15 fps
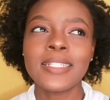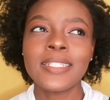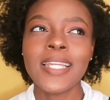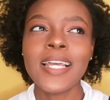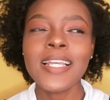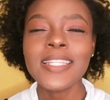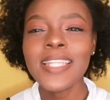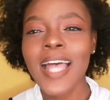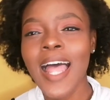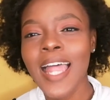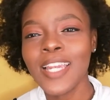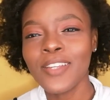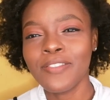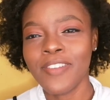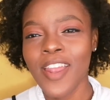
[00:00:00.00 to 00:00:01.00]
Does
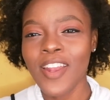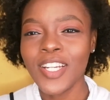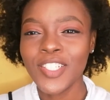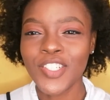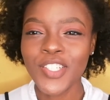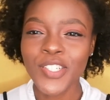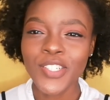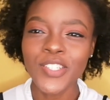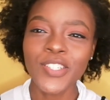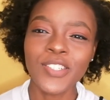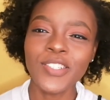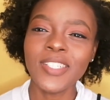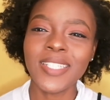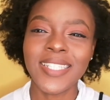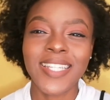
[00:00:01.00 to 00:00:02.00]
aloe vera
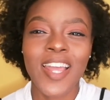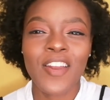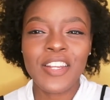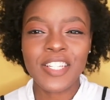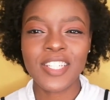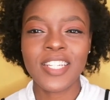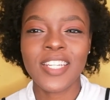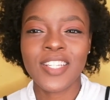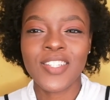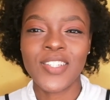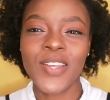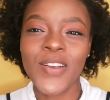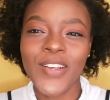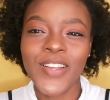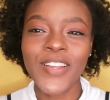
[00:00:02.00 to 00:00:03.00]
juice
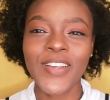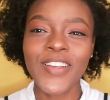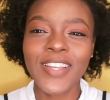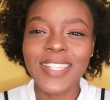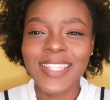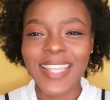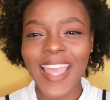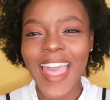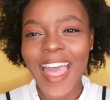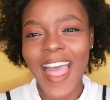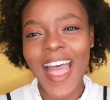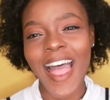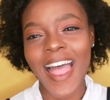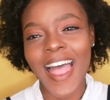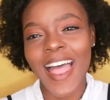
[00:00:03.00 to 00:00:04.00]
nourishes your
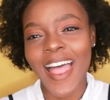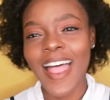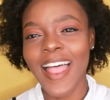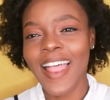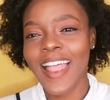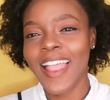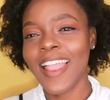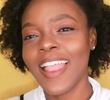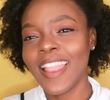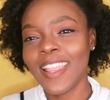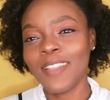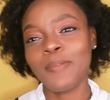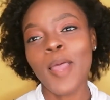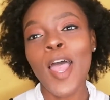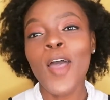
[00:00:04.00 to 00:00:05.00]

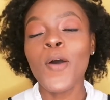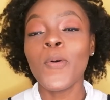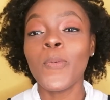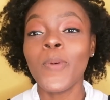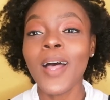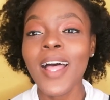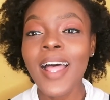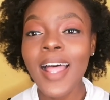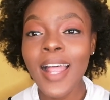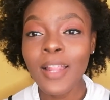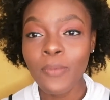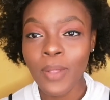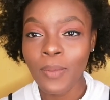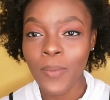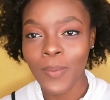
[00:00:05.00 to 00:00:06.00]
scalp?
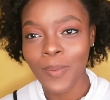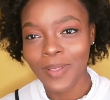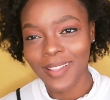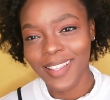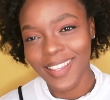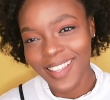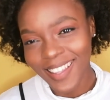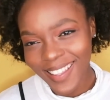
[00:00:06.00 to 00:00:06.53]
Well, well, well.